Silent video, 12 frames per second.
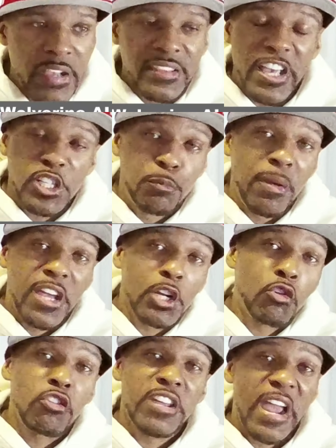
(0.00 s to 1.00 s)
that's being
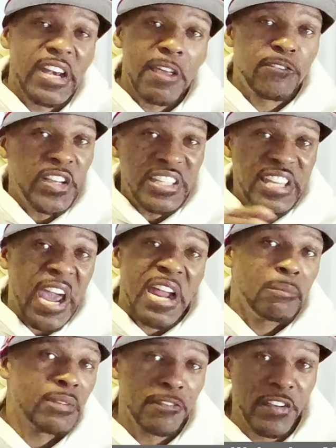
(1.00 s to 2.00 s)
created for
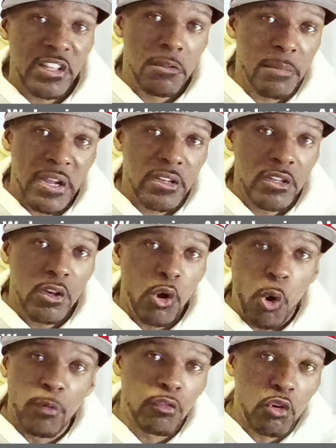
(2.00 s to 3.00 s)
game development
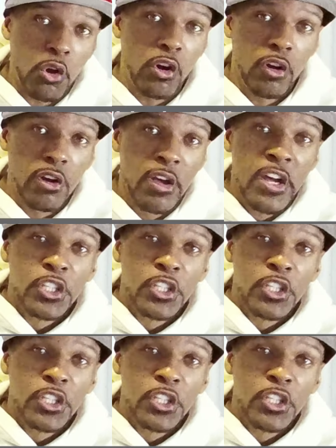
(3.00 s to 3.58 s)
overall.